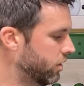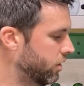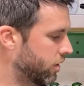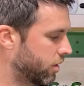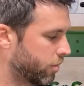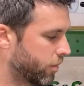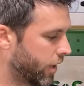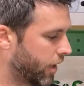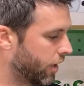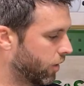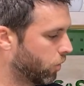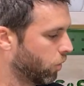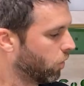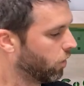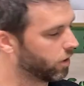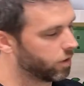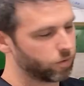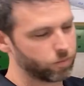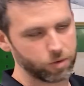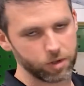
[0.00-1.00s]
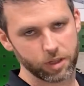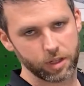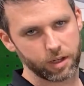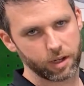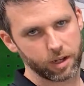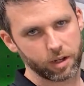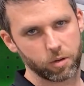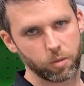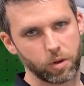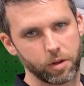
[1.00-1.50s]
You can buy one really
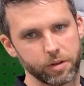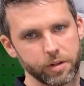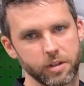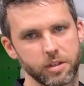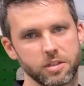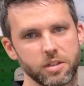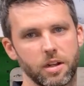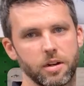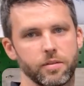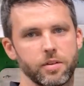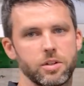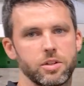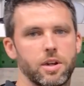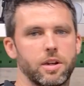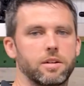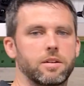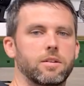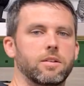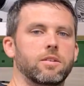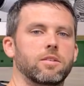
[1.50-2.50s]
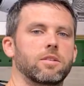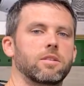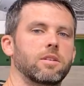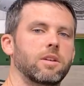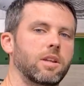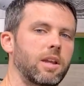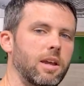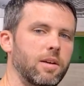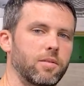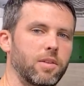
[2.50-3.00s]
high quality set of injectors
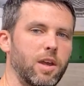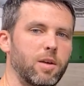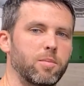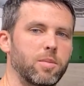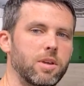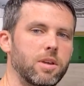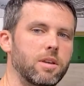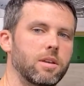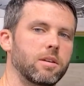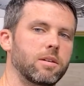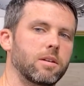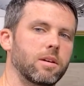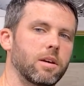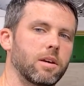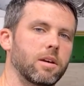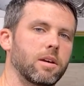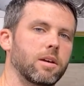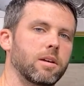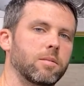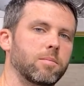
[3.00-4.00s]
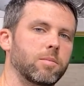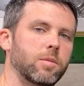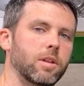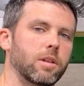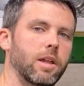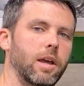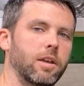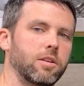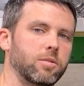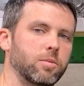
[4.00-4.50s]
and have that be the
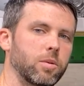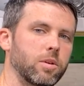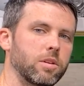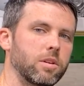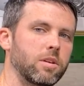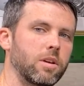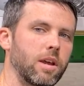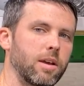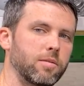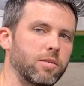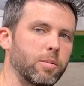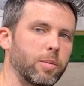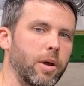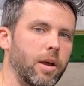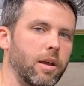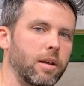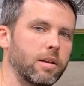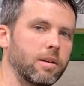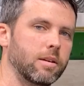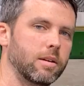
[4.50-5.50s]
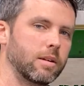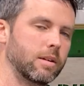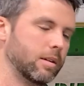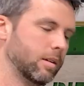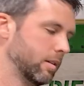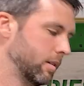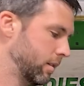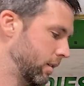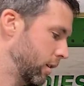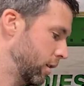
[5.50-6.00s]
last one that you have to buy.
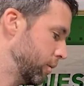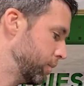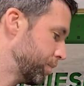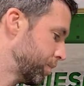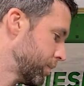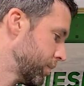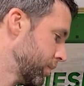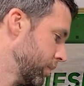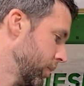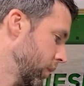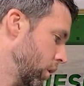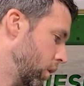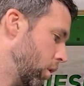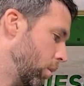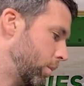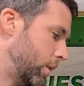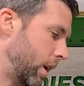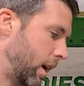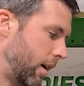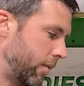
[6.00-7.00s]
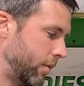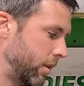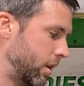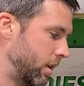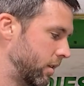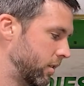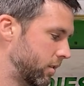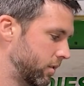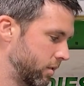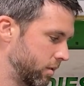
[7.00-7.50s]
So hope to have
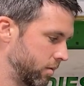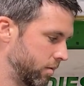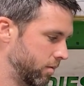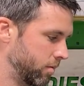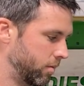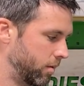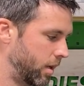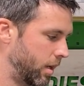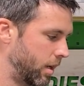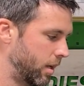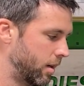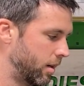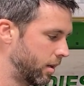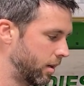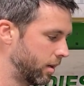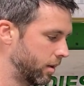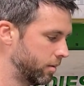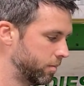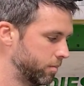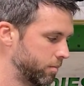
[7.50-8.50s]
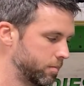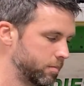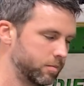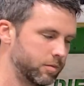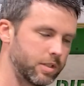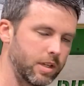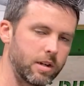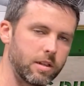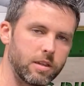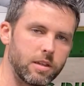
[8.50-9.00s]
these in a
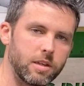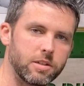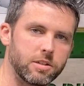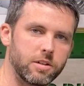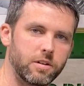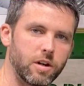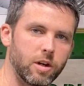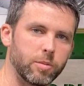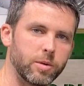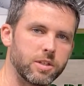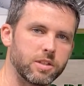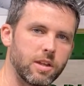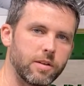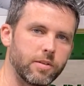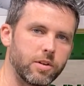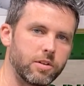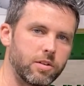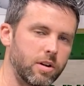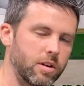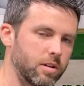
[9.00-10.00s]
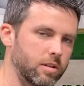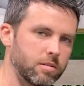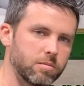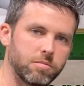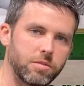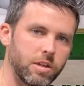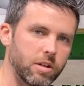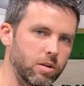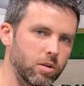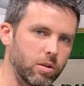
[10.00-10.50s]
set of these in your LB7 truck.
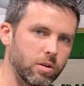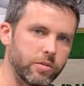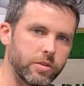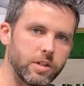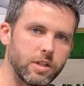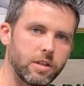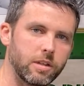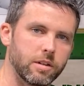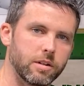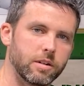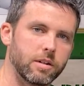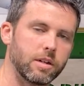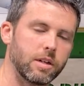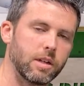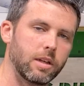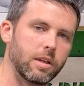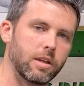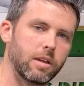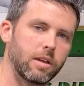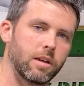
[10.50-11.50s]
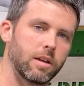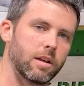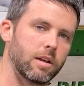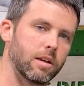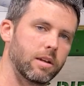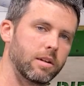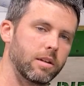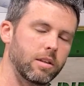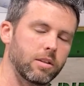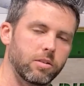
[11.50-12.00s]
Get a hold of a dealer,
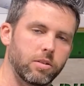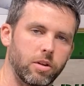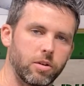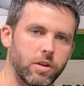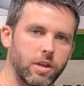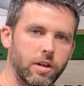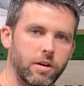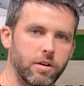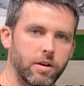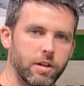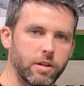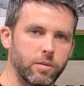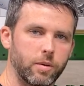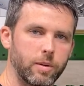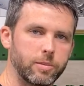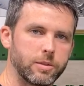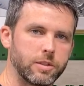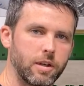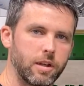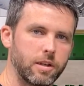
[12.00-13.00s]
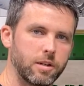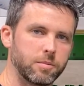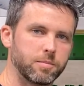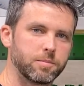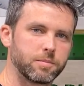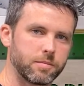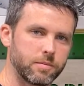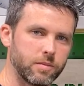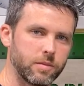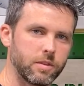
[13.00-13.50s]
dealer locator on the website.
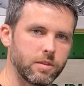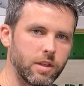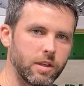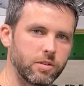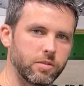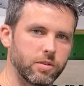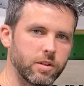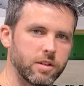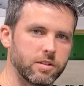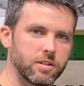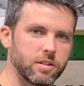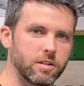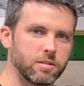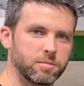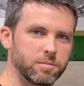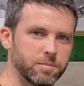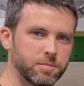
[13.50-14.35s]
Thanks for listening.